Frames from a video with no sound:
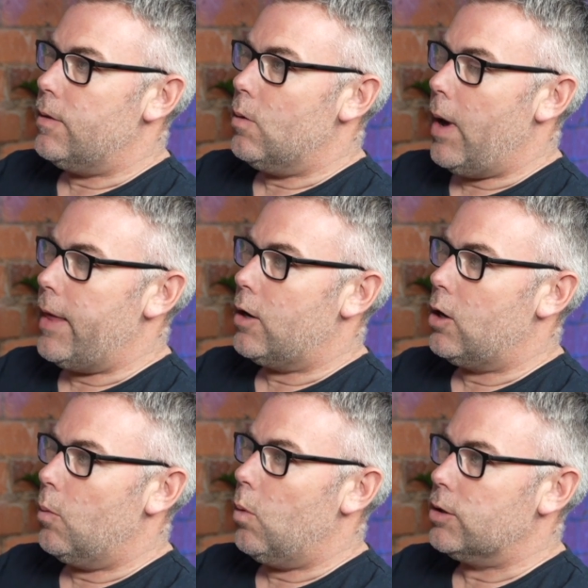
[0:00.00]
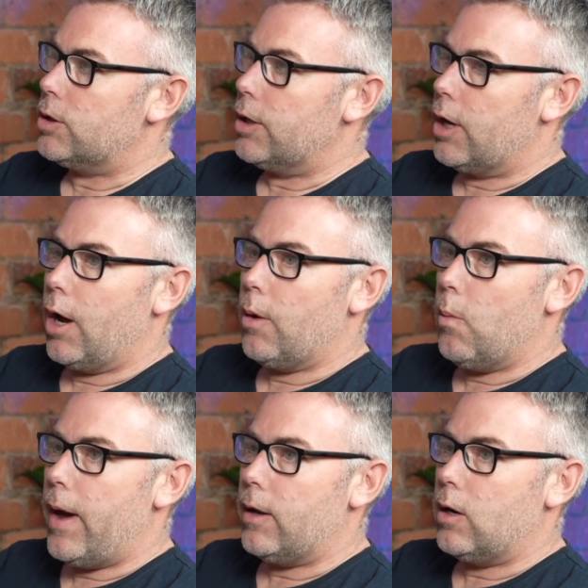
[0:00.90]
way the club wants to go and
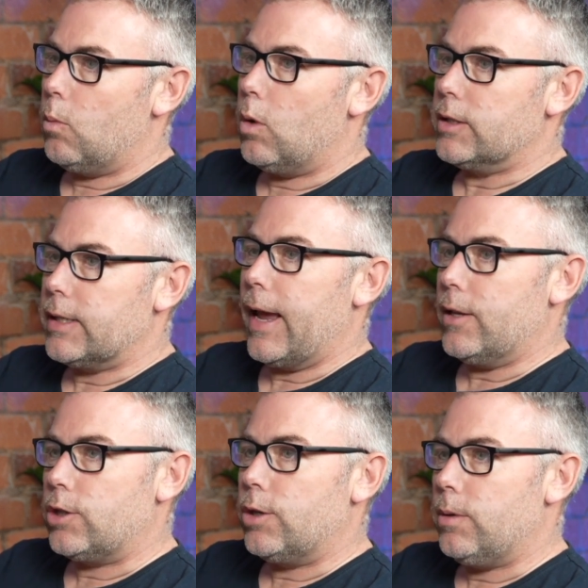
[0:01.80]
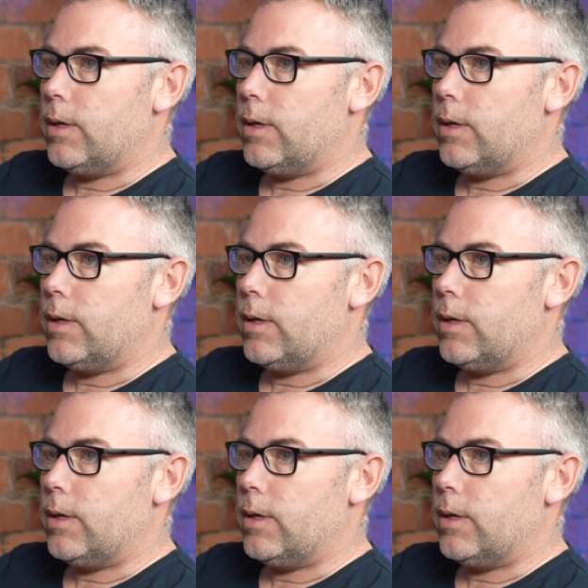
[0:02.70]
where the club wants to get to